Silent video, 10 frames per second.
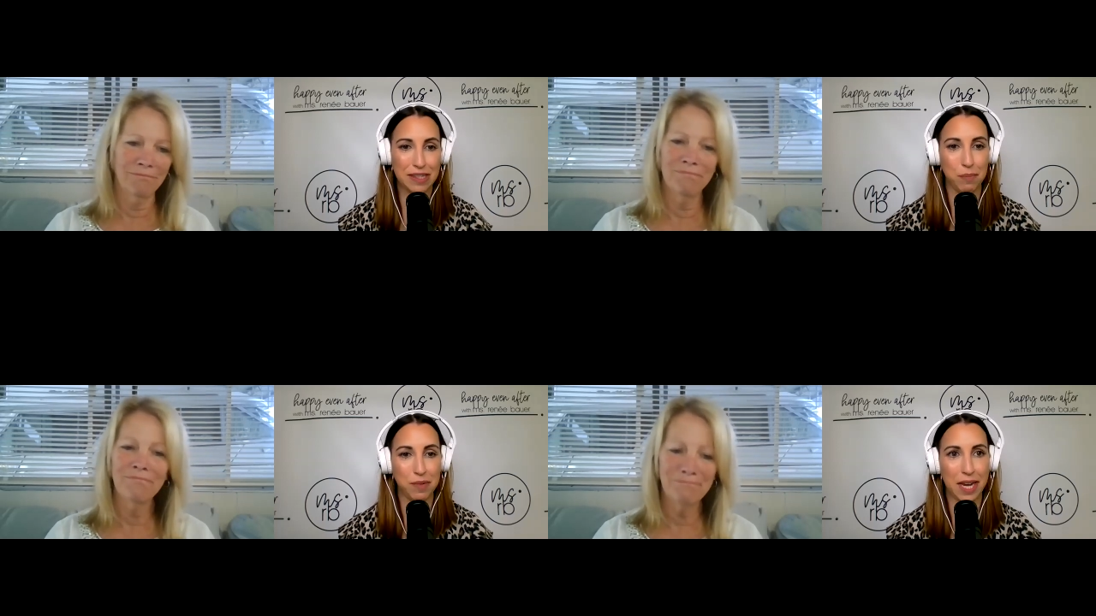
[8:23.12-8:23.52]
Speaker 1: And
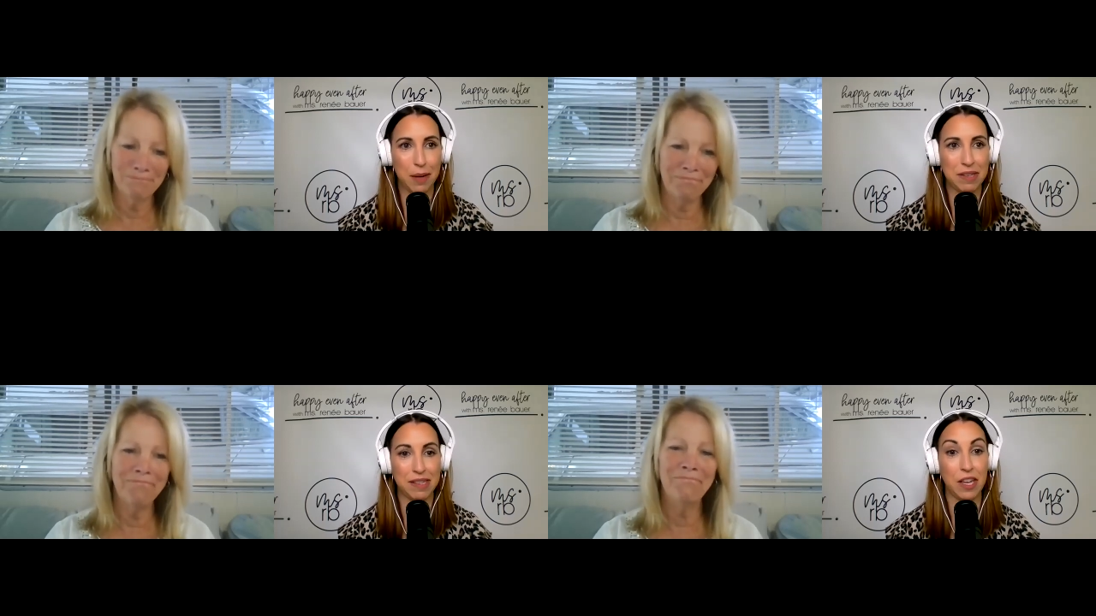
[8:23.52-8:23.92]

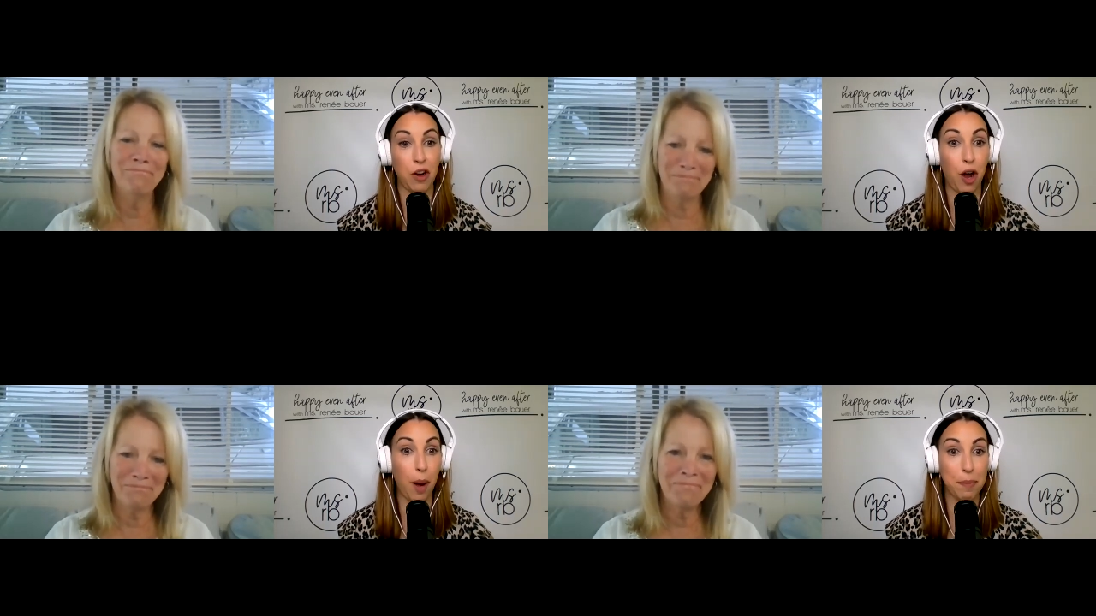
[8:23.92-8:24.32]
sometimes it's the
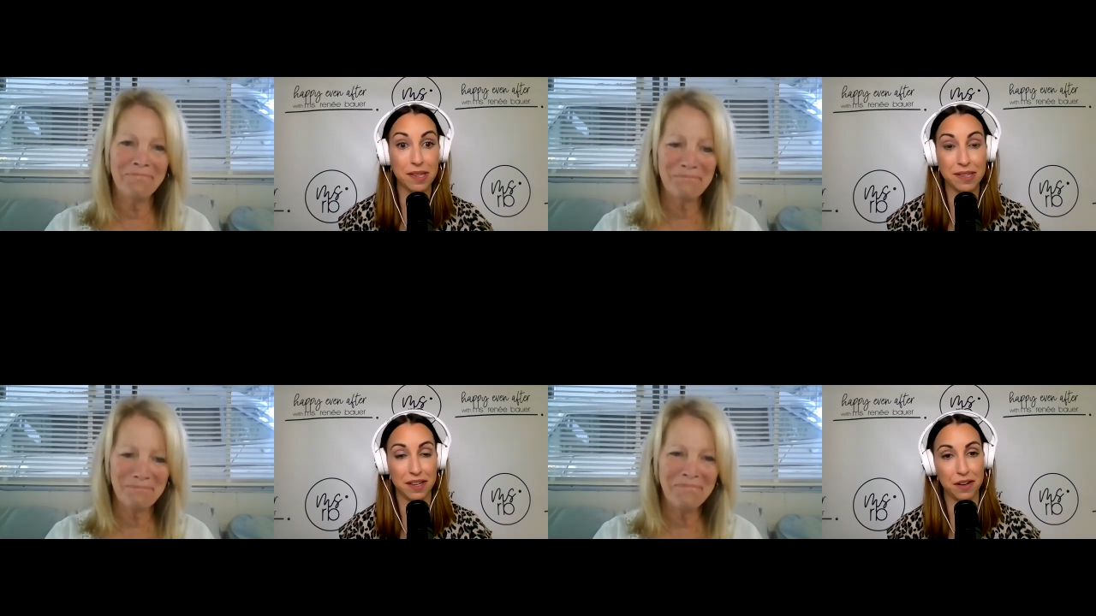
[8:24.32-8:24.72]

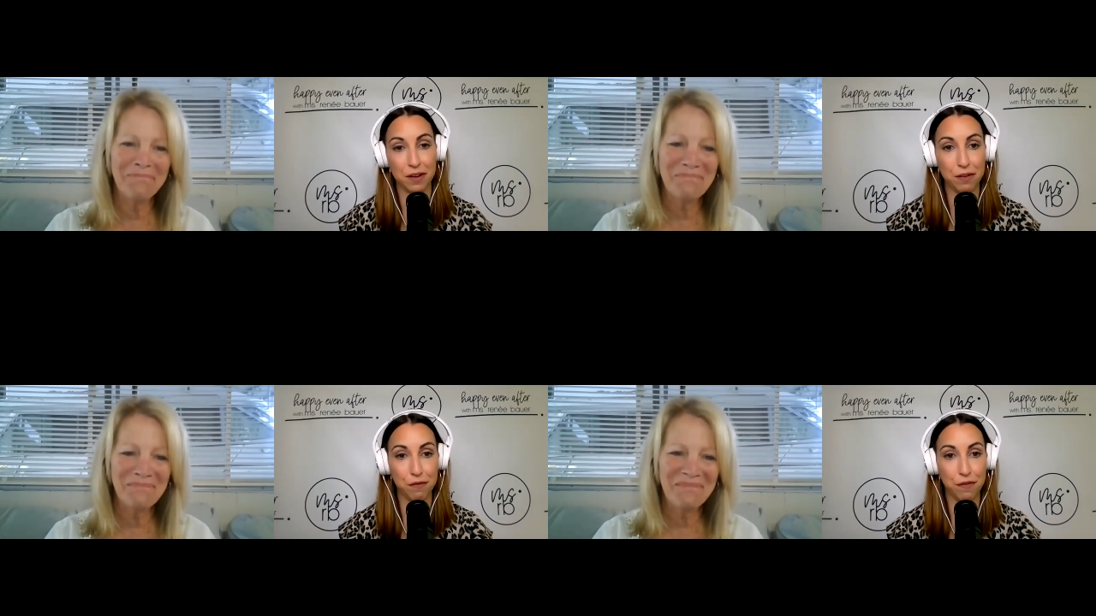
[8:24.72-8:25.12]
opposite
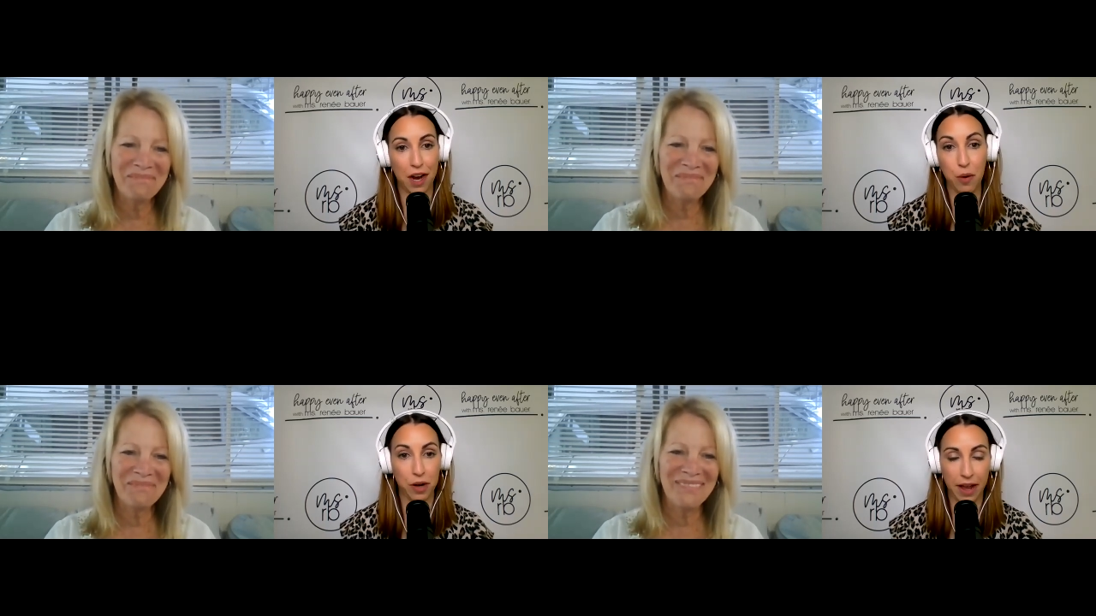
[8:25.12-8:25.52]
of
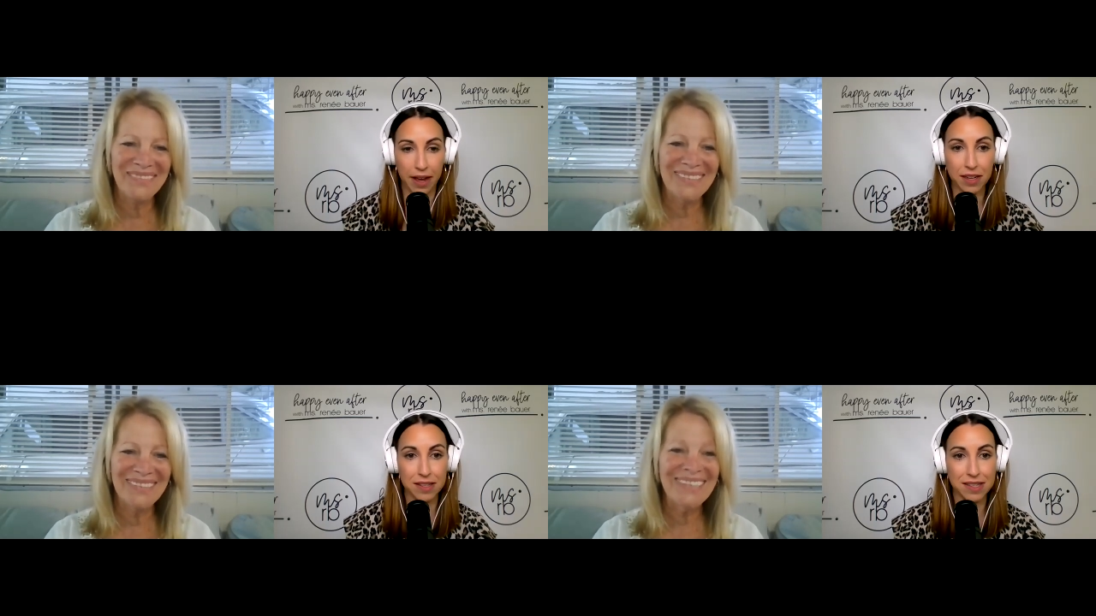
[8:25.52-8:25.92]
our
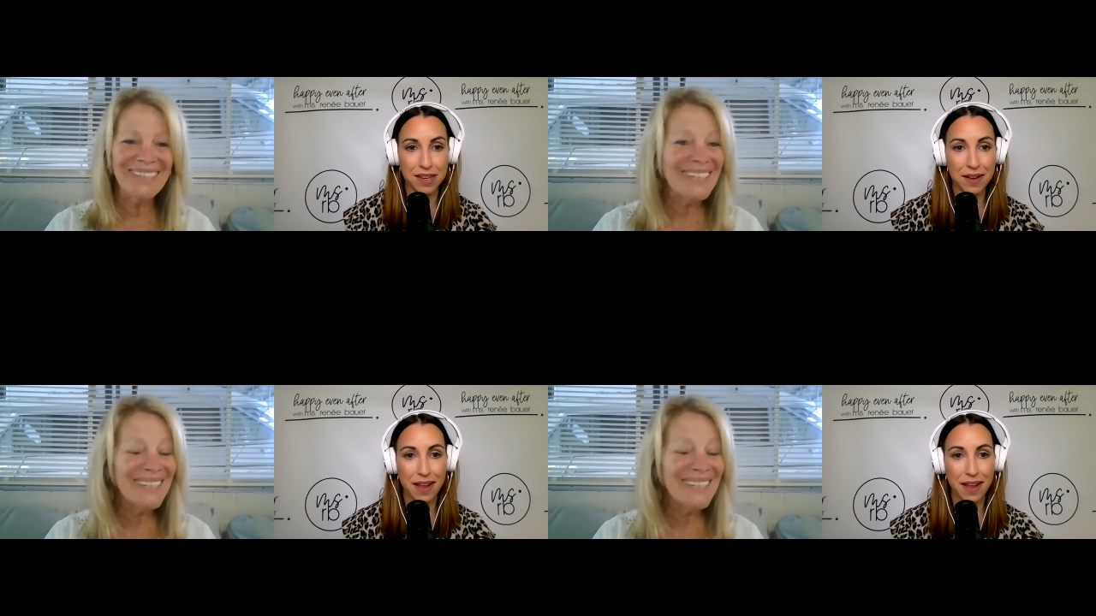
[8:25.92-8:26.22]
ex